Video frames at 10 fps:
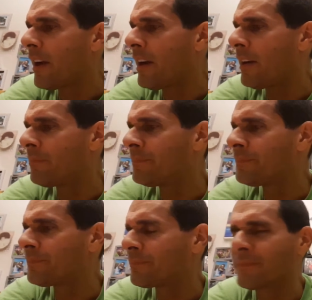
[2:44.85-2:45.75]

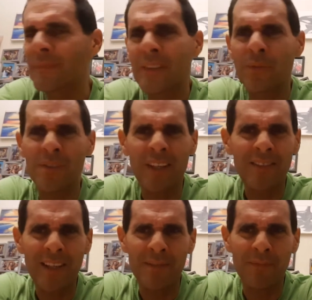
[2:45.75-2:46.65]
Um, well,
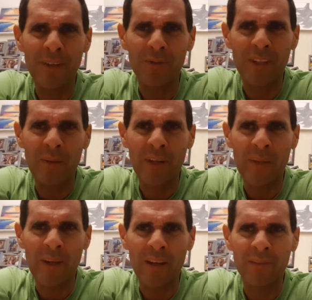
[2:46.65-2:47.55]
Sex, Lies, and Videotape
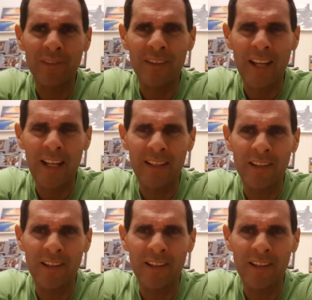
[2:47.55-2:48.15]
came out in 89.